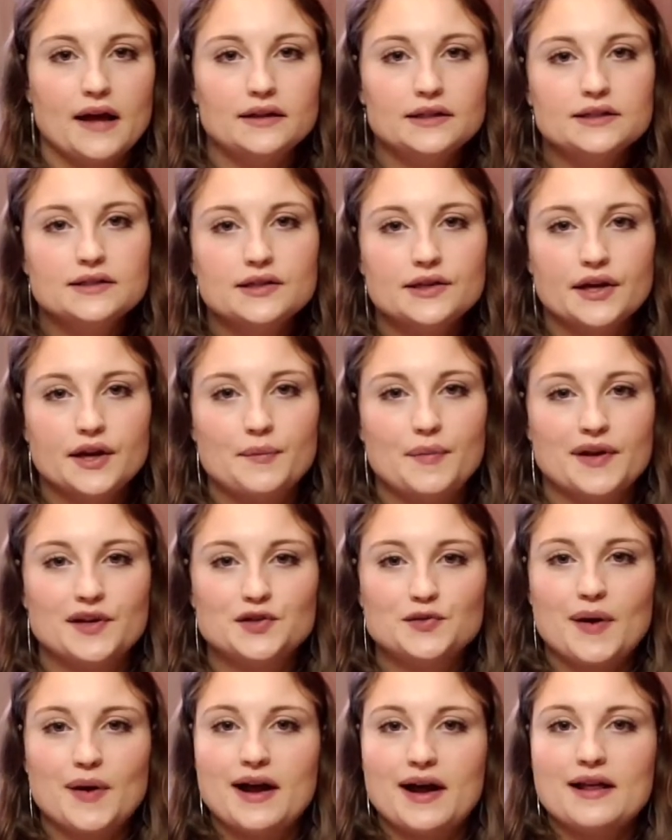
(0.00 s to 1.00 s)
now let's look at a
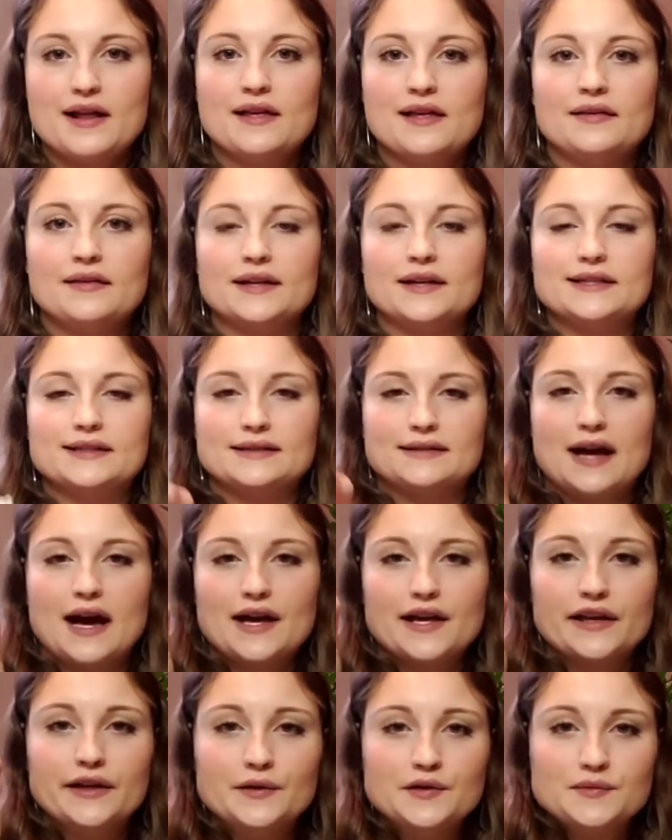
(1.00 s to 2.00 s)
pinch pot that does
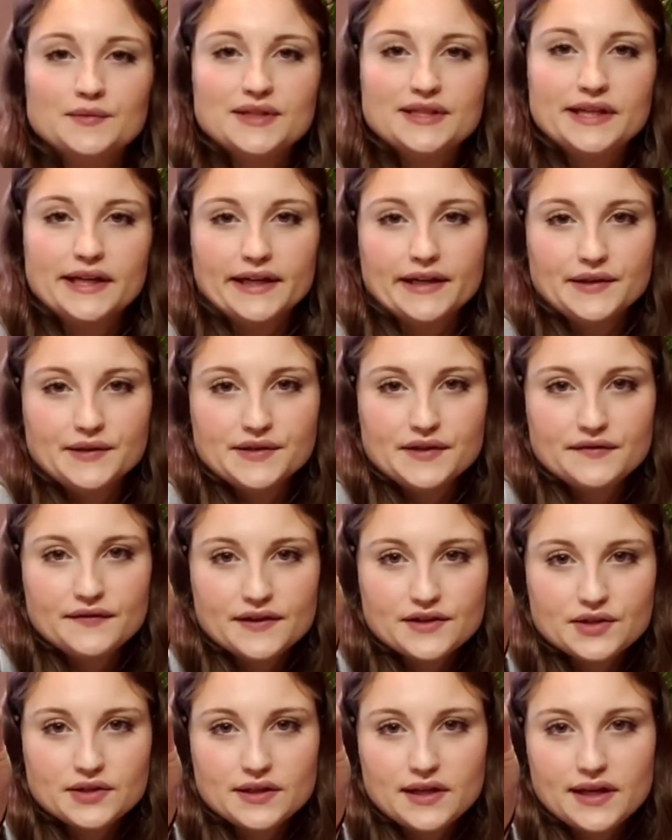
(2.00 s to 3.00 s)
not use materials
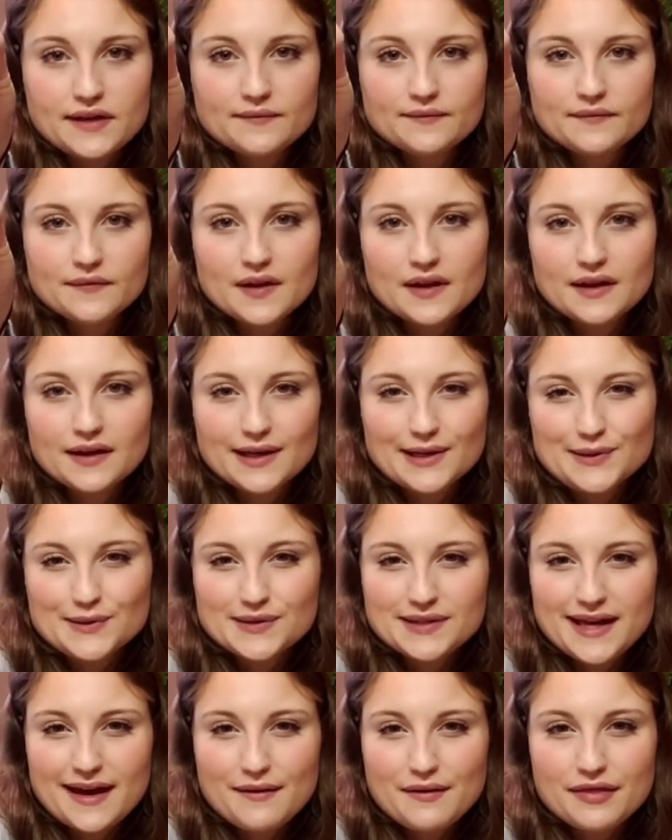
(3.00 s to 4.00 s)
efficiently. Can
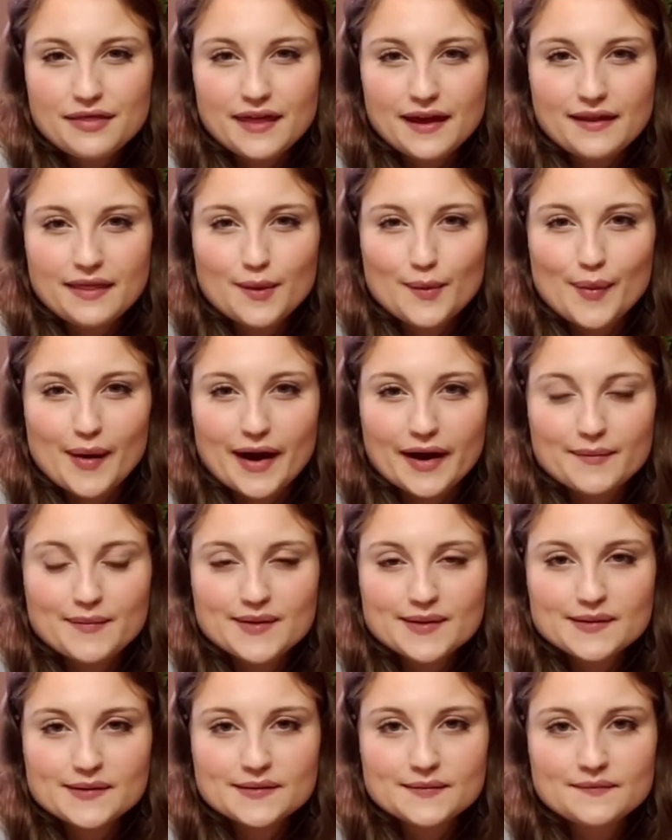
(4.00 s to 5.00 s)
you see how thick the
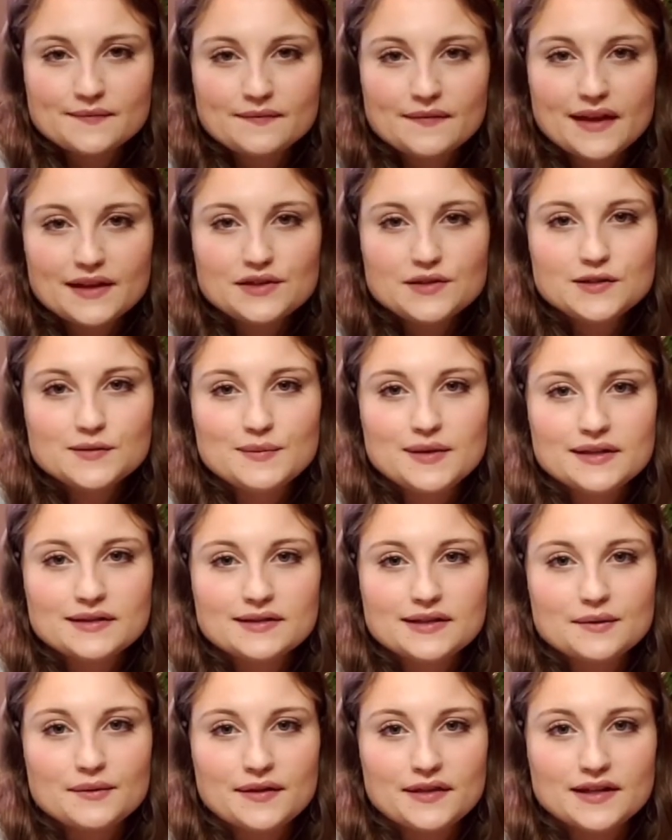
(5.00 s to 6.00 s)
bottom is? That just
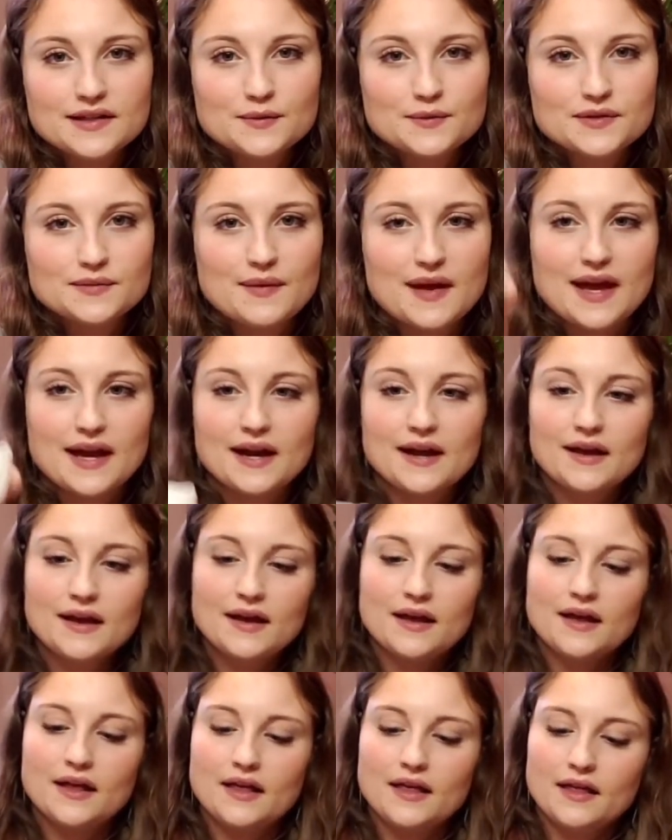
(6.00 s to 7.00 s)
means that when this was made,
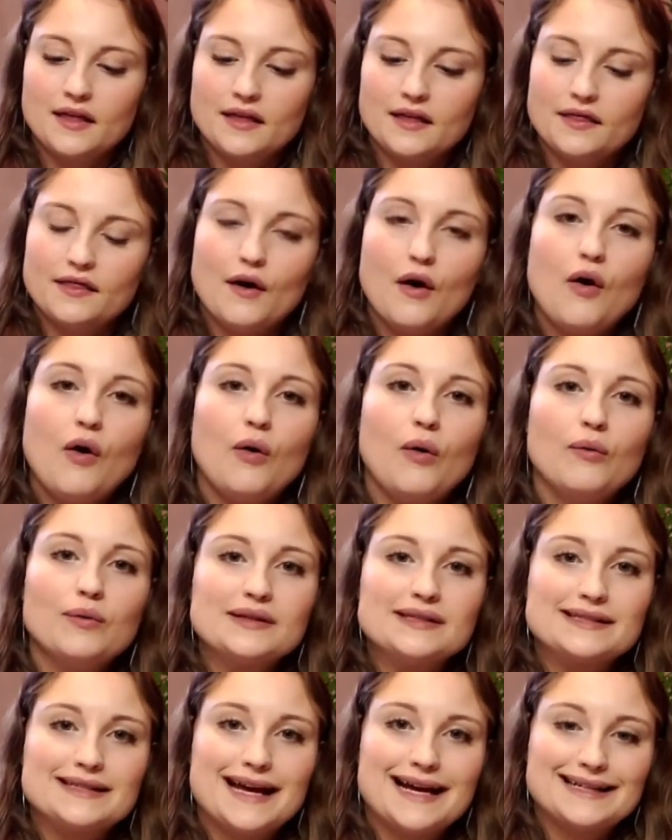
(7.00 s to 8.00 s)
the
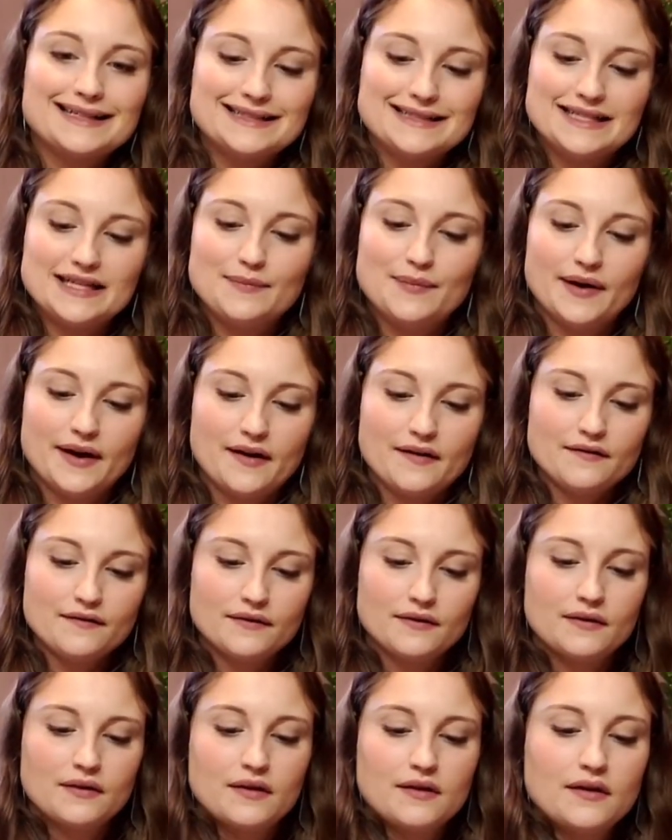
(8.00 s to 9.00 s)
hole was not deep
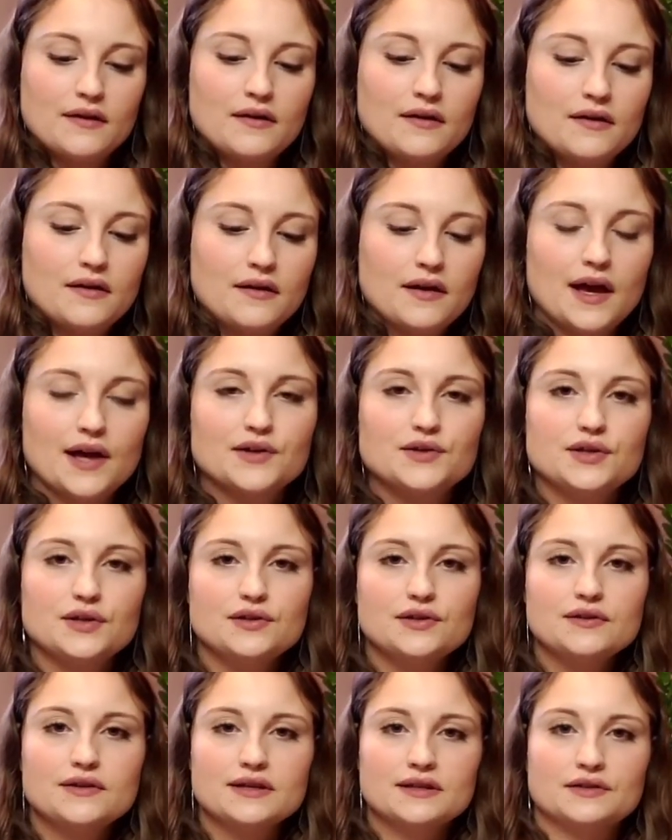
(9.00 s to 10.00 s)
enough. I
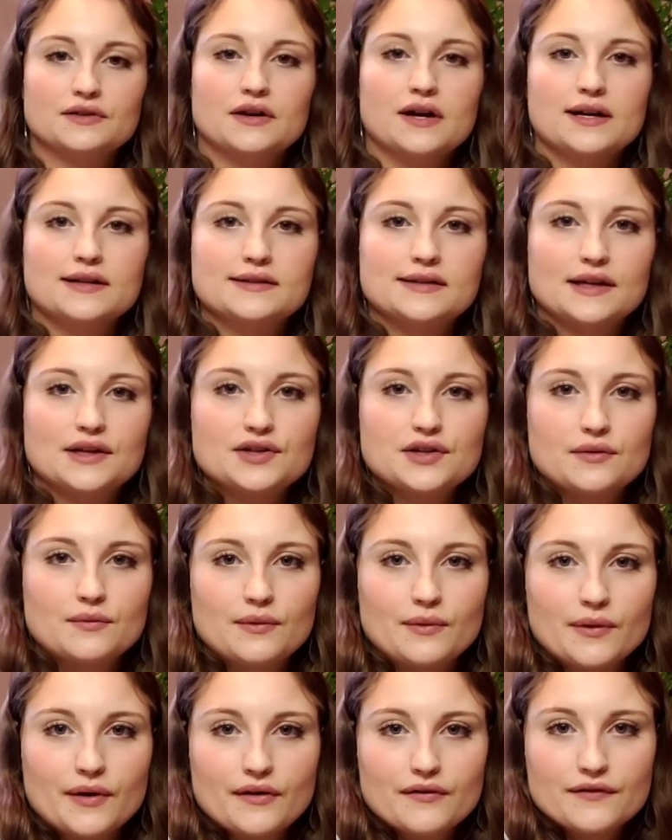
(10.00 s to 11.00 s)
showed you this cross
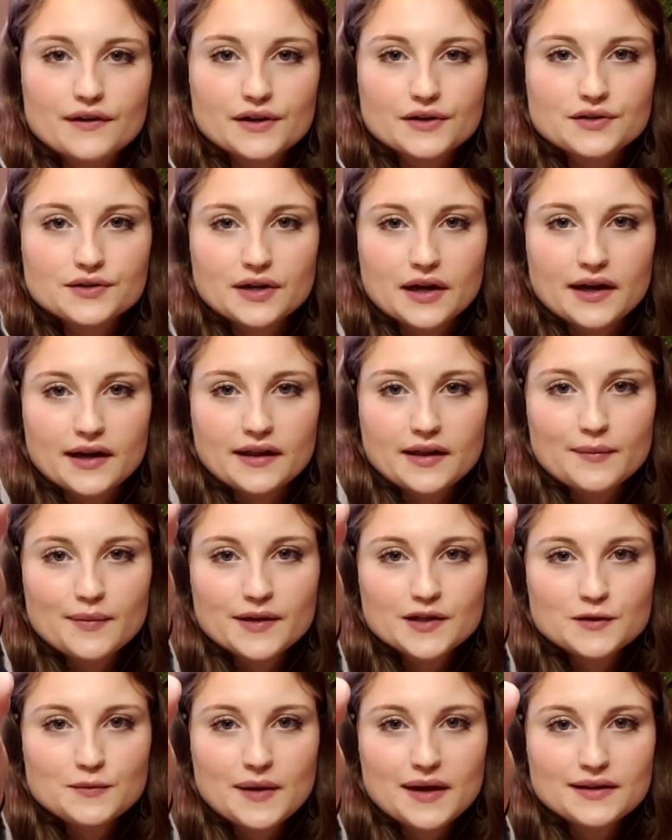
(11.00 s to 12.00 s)
section when we were first starting
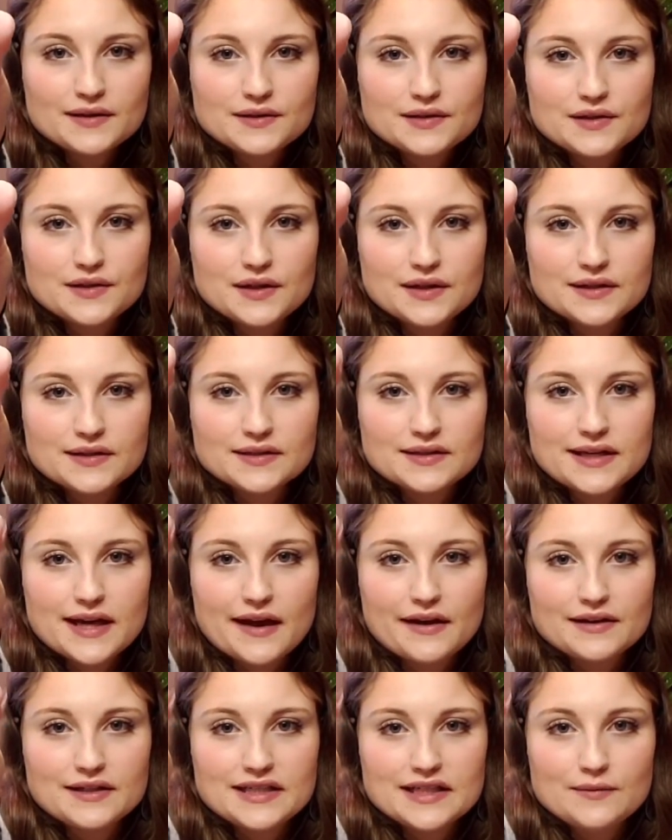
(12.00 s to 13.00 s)
the pinch pot, so you could
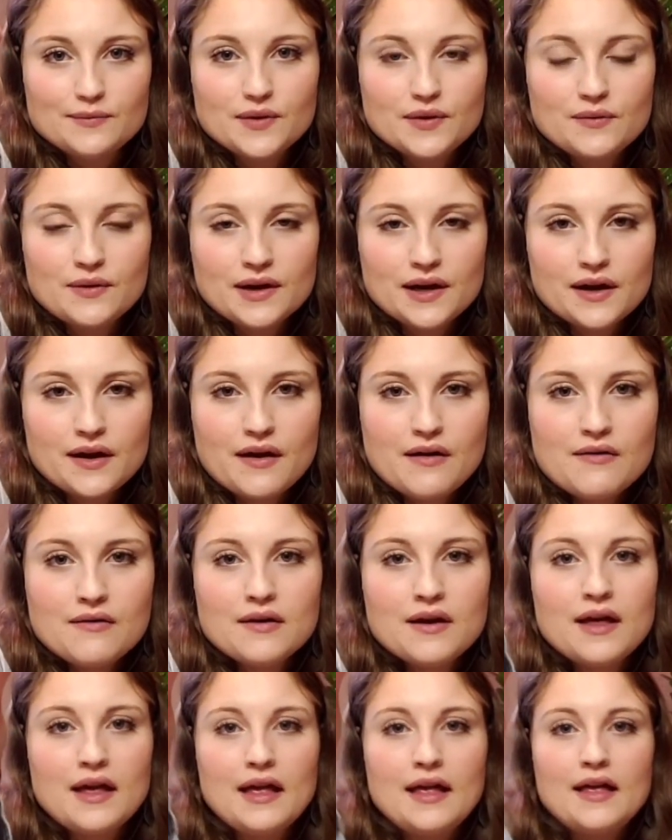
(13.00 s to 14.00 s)
see how deep you want to
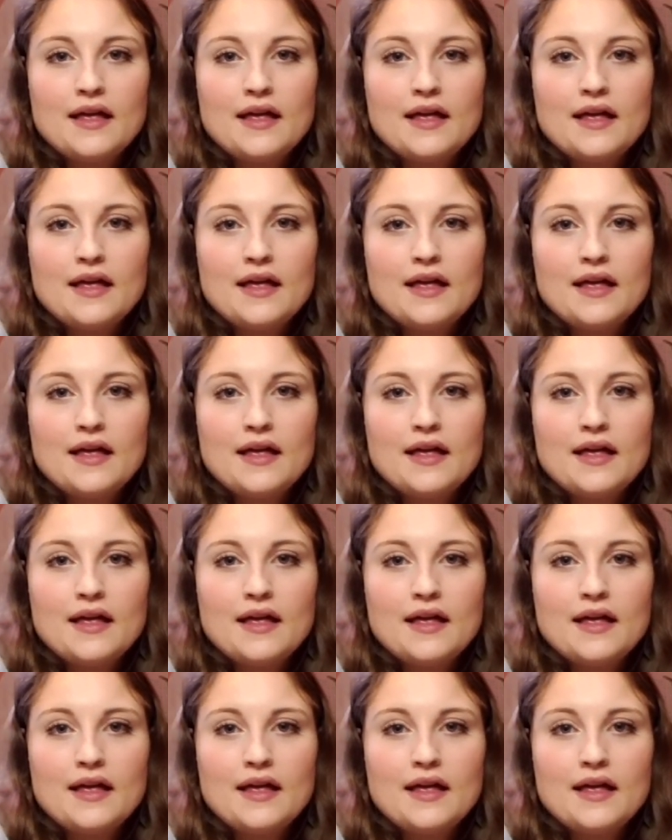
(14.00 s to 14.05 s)
go